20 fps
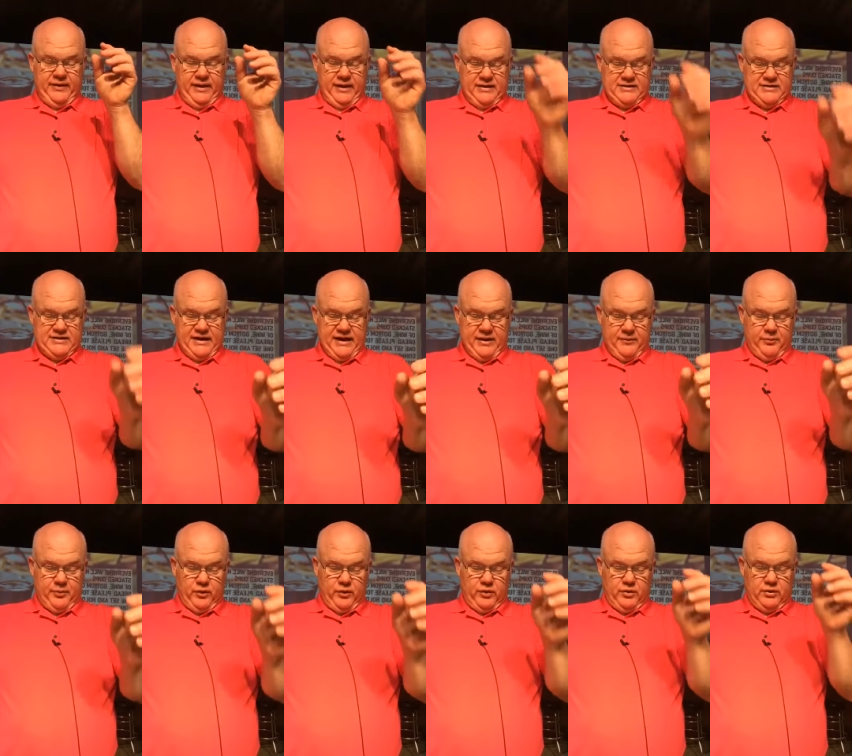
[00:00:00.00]
the
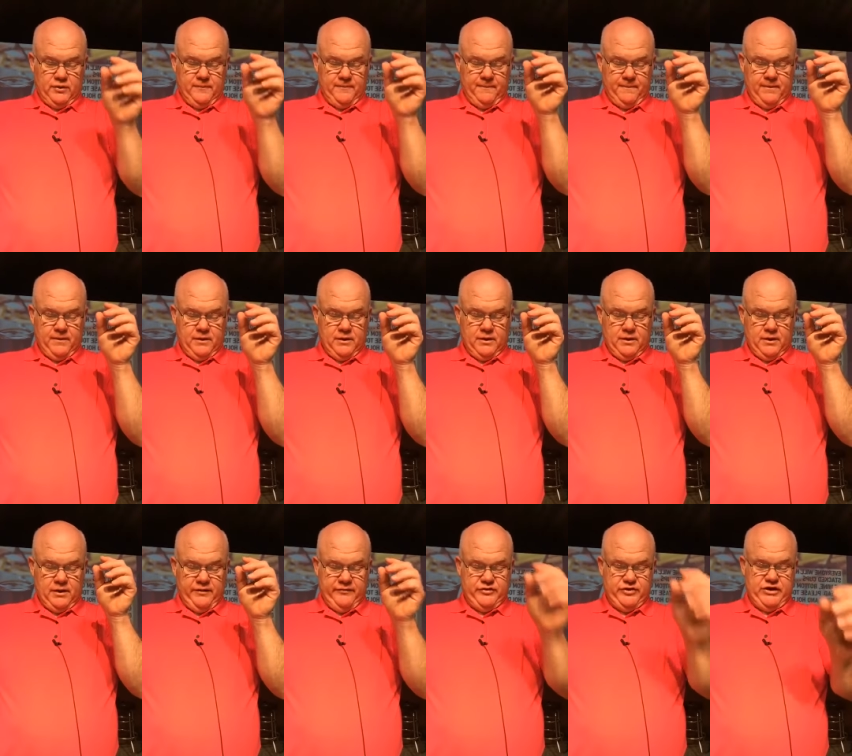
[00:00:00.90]
example
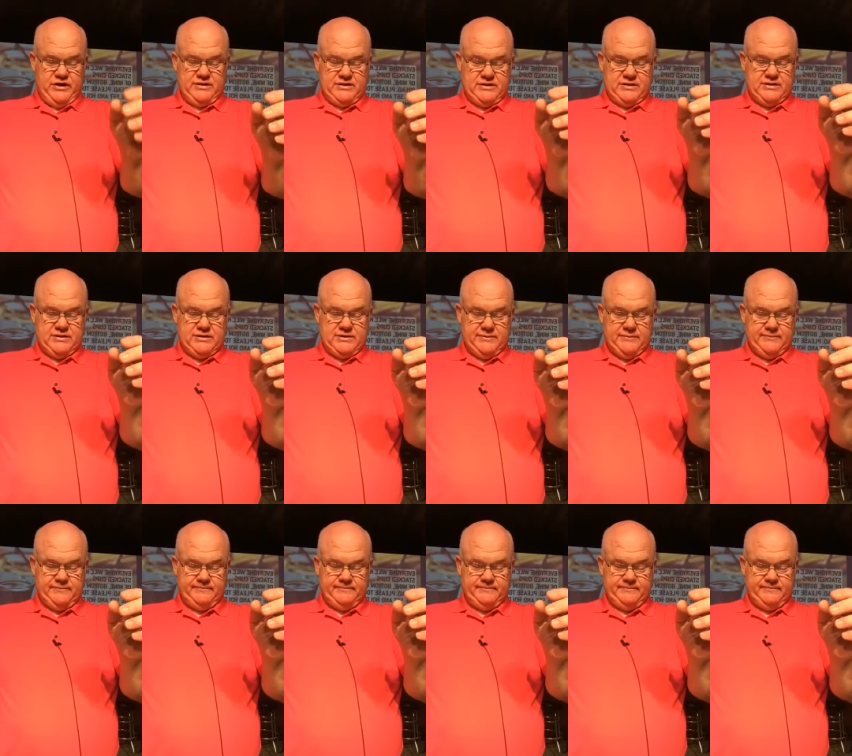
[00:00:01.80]
of Jesus.